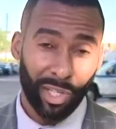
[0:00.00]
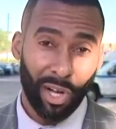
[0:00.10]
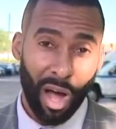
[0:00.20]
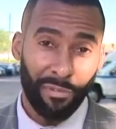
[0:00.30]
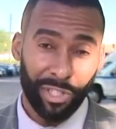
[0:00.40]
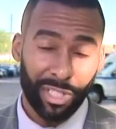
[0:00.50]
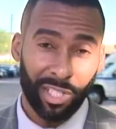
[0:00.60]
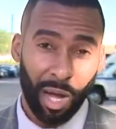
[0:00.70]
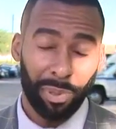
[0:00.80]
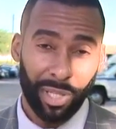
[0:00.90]
took off just
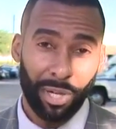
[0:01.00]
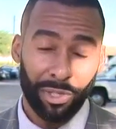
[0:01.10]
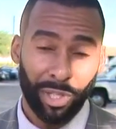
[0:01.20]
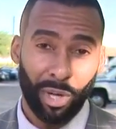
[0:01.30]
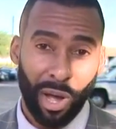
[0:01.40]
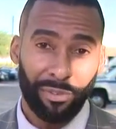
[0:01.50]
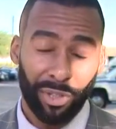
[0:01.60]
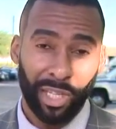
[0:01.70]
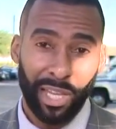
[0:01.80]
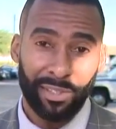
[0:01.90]
a couple of years ago
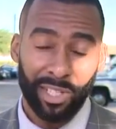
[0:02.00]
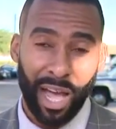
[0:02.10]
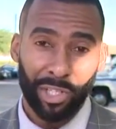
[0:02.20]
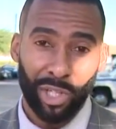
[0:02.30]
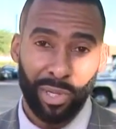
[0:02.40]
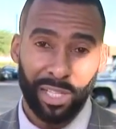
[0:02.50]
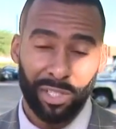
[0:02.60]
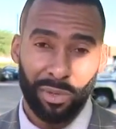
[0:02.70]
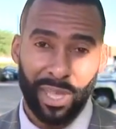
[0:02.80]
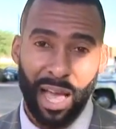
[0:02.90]
after the Keith Scott shooting
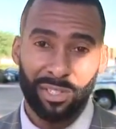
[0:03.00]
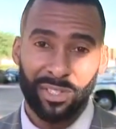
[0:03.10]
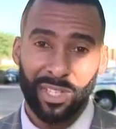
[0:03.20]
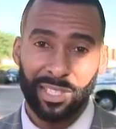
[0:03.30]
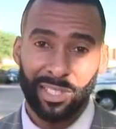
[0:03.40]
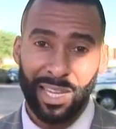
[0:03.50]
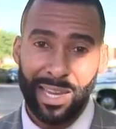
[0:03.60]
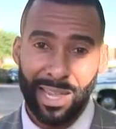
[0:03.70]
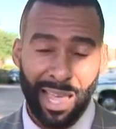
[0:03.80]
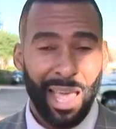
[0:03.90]
in
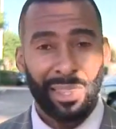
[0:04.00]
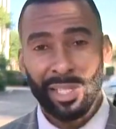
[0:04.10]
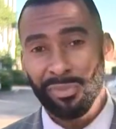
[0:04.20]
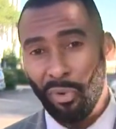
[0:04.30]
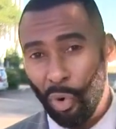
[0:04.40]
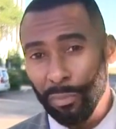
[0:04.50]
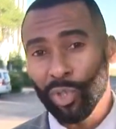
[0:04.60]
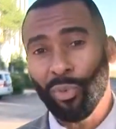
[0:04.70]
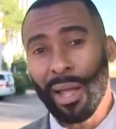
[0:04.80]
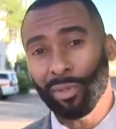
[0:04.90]
2016. These
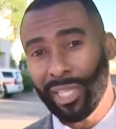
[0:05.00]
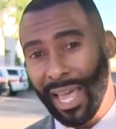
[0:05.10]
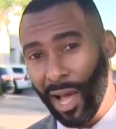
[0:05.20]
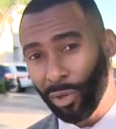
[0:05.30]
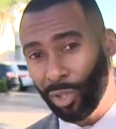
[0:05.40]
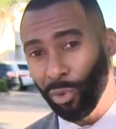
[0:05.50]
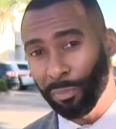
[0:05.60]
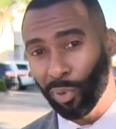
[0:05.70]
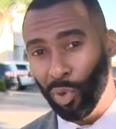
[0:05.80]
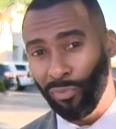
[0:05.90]
forums around town to
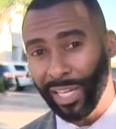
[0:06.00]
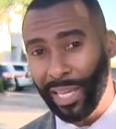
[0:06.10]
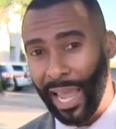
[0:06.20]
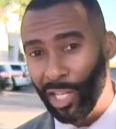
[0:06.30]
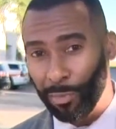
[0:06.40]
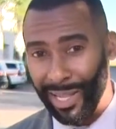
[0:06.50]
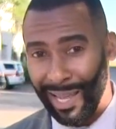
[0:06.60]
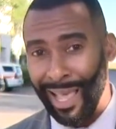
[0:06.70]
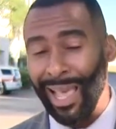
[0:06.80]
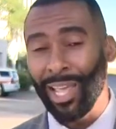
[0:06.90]
improve
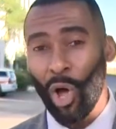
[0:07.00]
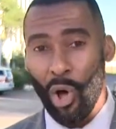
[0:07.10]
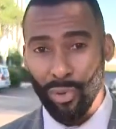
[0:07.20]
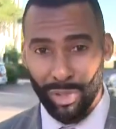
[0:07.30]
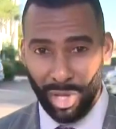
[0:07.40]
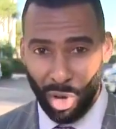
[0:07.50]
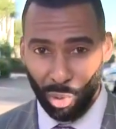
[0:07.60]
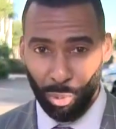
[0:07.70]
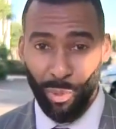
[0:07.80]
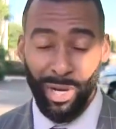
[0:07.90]
engagement, and
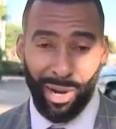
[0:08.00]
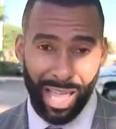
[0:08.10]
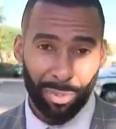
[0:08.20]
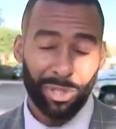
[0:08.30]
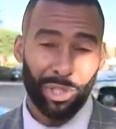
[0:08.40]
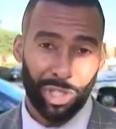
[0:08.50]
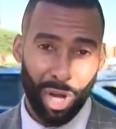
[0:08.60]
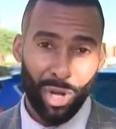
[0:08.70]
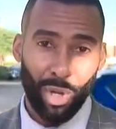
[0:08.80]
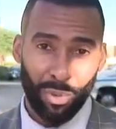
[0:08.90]
also we are able to
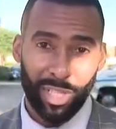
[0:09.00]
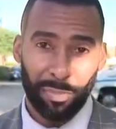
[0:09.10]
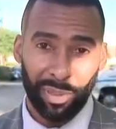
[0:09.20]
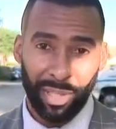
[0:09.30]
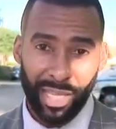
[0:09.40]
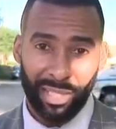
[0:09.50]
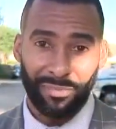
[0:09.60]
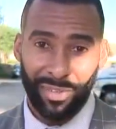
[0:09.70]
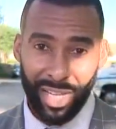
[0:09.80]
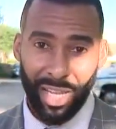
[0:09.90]
show you this police
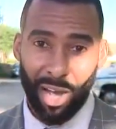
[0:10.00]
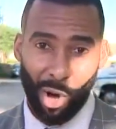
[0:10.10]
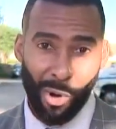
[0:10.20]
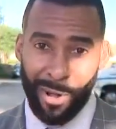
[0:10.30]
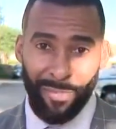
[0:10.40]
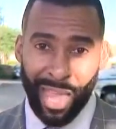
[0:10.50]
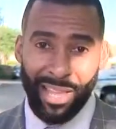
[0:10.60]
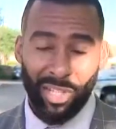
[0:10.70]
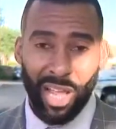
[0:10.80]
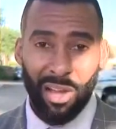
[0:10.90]
video
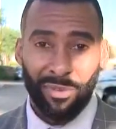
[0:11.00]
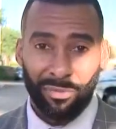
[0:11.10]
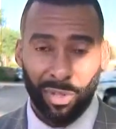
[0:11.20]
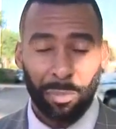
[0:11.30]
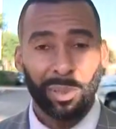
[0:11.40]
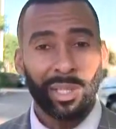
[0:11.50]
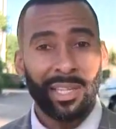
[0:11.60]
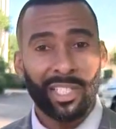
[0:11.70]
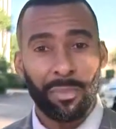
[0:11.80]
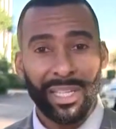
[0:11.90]
as an effort for the
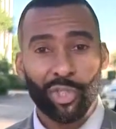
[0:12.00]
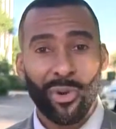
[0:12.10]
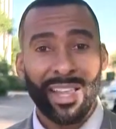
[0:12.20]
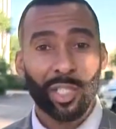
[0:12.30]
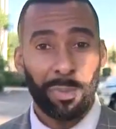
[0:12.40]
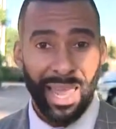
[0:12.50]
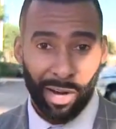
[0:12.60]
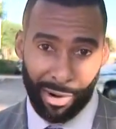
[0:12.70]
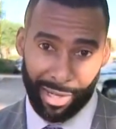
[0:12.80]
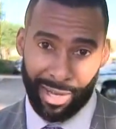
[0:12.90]
police to be
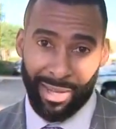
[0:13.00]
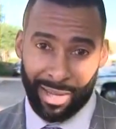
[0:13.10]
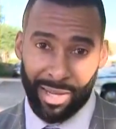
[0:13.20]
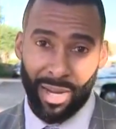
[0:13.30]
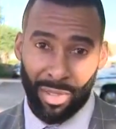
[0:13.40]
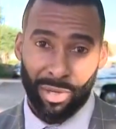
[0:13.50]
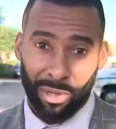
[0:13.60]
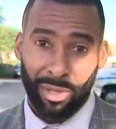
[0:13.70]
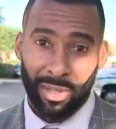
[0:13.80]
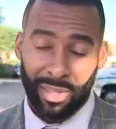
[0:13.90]
transparent. Another
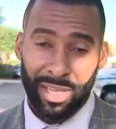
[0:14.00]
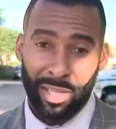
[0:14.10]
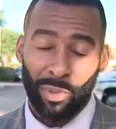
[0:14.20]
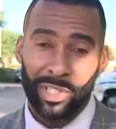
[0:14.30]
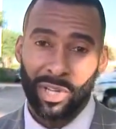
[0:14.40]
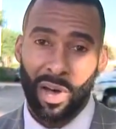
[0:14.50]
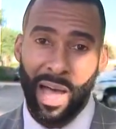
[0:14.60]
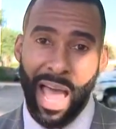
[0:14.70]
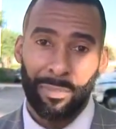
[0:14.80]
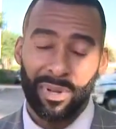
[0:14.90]
thing that we saw
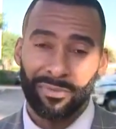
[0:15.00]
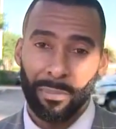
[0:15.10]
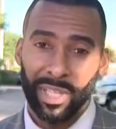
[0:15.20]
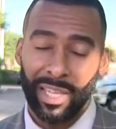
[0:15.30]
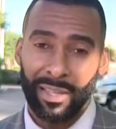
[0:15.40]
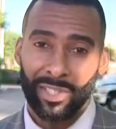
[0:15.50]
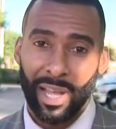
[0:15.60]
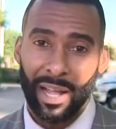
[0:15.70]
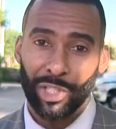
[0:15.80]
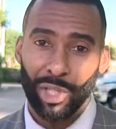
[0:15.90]
happen from the Keith
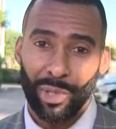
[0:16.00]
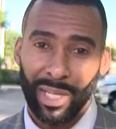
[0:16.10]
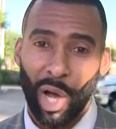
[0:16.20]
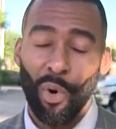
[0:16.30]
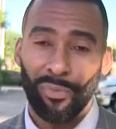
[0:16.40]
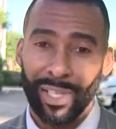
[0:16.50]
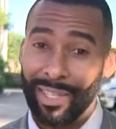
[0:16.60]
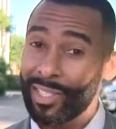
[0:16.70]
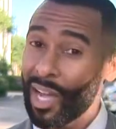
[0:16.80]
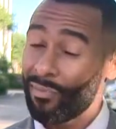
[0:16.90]
Scott shooting. Hopefully
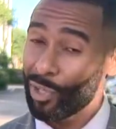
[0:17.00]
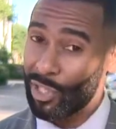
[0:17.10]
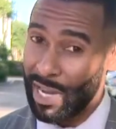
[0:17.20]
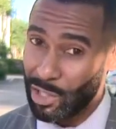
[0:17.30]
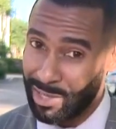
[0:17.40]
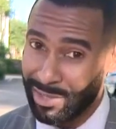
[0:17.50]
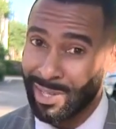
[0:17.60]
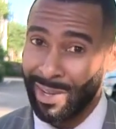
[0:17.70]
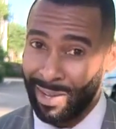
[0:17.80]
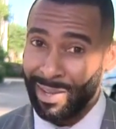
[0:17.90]
these
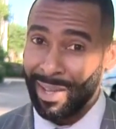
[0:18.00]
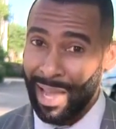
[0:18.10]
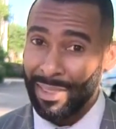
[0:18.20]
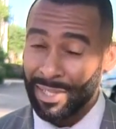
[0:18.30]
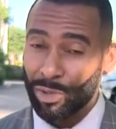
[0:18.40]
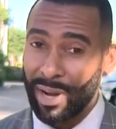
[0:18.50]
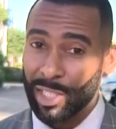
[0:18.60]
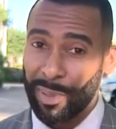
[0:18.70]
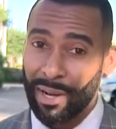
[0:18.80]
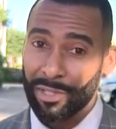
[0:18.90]
conversations and this
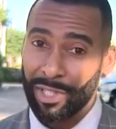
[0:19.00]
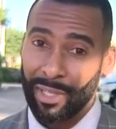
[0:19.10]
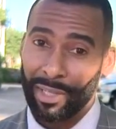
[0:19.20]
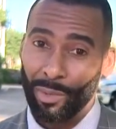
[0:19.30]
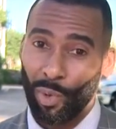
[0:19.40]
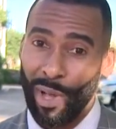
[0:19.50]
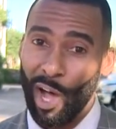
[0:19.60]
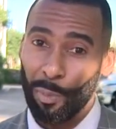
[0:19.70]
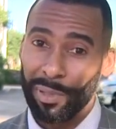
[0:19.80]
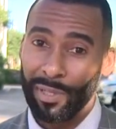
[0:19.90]
transparency will
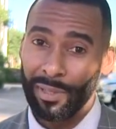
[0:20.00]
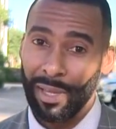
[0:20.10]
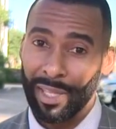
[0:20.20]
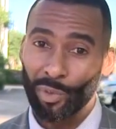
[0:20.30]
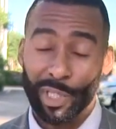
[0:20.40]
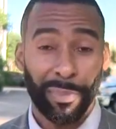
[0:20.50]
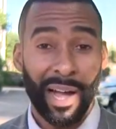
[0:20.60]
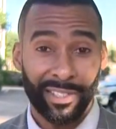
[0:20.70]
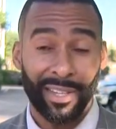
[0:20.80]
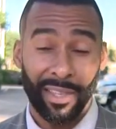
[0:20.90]
help in the
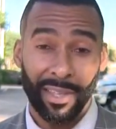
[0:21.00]
response to